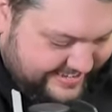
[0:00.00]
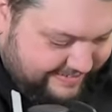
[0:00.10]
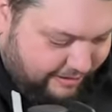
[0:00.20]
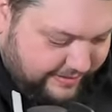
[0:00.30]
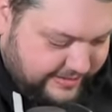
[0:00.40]

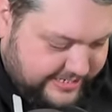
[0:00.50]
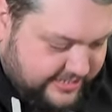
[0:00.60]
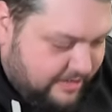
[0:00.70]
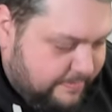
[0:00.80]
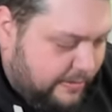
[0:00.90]
right, this is
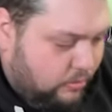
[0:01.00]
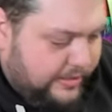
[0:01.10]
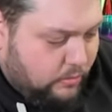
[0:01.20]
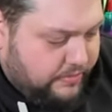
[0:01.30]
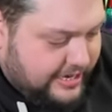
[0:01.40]
going to be all
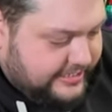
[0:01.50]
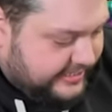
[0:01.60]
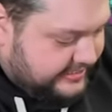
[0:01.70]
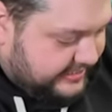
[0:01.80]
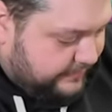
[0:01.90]
the
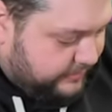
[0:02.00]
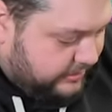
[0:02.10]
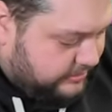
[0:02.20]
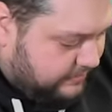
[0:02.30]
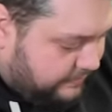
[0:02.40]
authentic
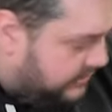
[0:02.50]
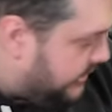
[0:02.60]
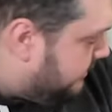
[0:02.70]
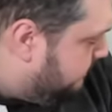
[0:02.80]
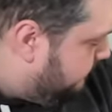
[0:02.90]
certificates for
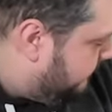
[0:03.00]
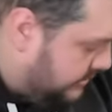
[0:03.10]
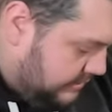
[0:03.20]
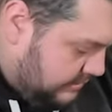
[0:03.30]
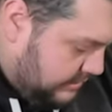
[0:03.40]
everything
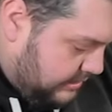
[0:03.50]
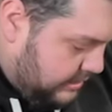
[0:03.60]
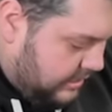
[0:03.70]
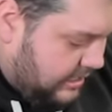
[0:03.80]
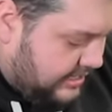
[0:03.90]

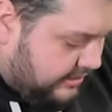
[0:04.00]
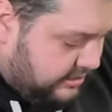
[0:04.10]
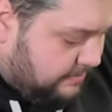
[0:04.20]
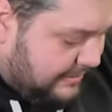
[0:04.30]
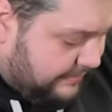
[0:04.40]
and I
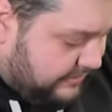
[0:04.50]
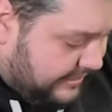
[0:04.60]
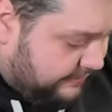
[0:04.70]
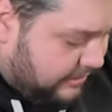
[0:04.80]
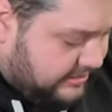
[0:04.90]
do believe the
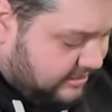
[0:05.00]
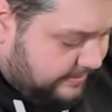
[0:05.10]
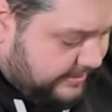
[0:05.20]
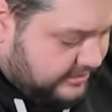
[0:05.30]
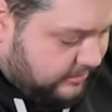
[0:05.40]
gift card's going
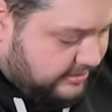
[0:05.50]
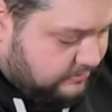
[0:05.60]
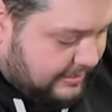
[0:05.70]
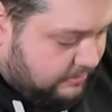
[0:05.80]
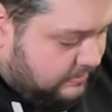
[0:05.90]
to be inside as
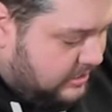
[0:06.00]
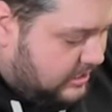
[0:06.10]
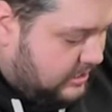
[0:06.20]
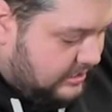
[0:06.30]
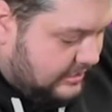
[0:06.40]
well
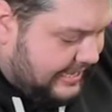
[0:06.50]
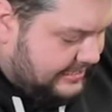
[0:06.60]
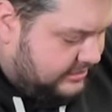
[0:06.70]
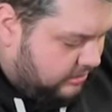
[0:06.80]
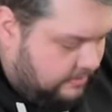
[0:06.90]

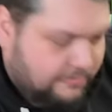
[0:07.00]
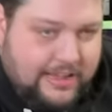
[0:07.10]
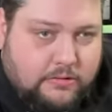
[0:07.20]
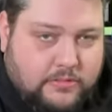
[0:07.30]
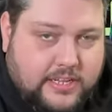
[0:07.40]
last time
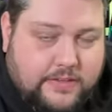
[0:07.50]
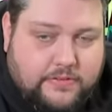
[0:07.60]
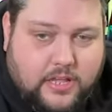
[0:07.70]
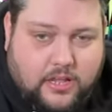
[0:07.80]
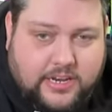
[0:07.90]
round, the
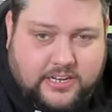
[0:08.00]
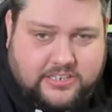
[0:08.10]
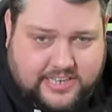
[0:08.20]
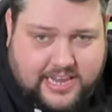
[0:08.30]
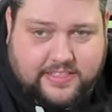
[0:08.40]
gift card, it
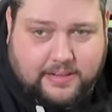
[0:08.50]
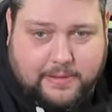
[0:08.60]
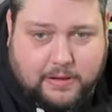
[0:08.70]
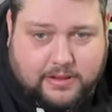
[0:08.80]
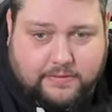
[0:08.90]
doesn't say anything
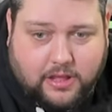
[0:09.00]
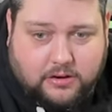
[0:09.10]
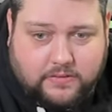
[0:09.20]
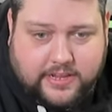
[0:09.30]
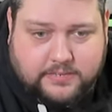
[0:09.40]
about gift card
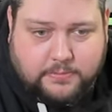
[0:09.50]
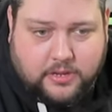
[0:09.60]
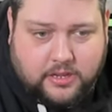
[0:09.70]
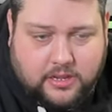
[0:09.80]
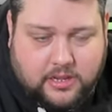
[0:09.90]
on this, but